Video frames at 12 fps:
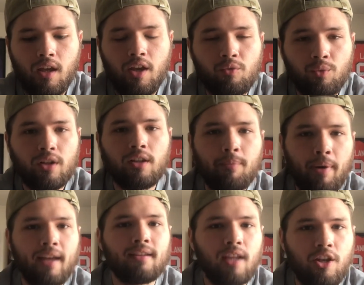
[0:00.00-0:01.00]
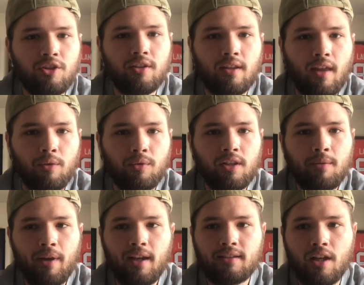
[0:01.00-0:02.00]
And really pay attention to that. Really
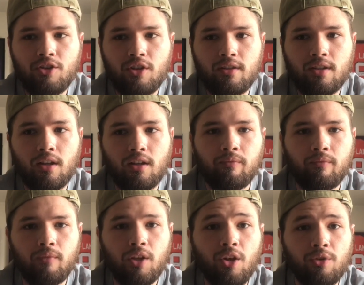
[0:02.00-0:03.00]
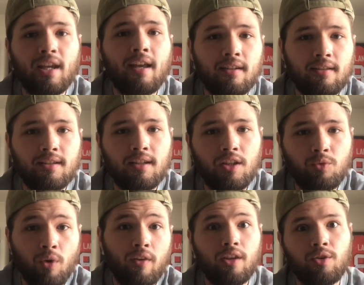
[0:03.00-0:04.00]
pay attention to, tendencies.
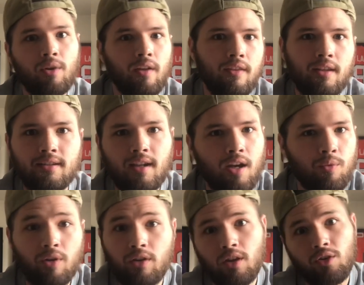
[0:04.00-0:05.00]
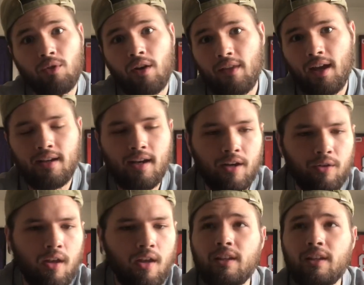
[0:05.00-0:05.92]
What are they doing on this down? What are they doing on that down?